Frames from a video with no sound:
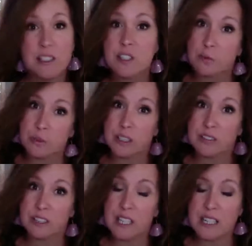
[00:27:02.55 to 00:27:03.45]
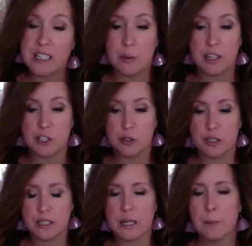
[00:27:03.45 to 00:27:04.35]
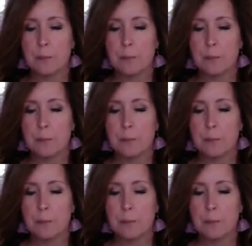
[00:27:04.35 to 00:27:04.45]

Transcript: It's really, really easy way to do this.